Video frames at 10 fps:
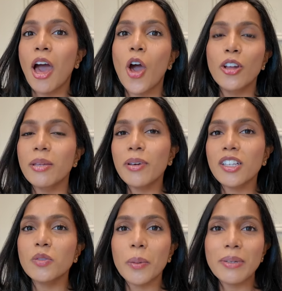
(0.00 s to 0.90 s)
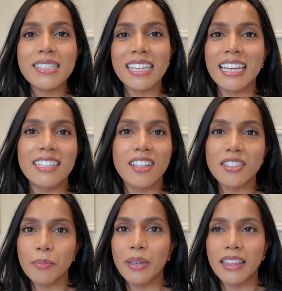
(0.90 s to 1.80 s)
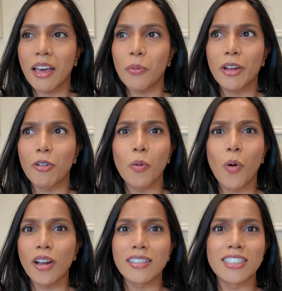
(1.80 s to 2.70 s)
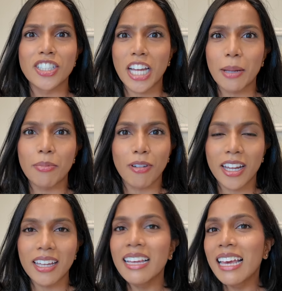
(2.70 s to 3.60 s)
Only because we're petite, it doesn't mean that we're all one shape, right?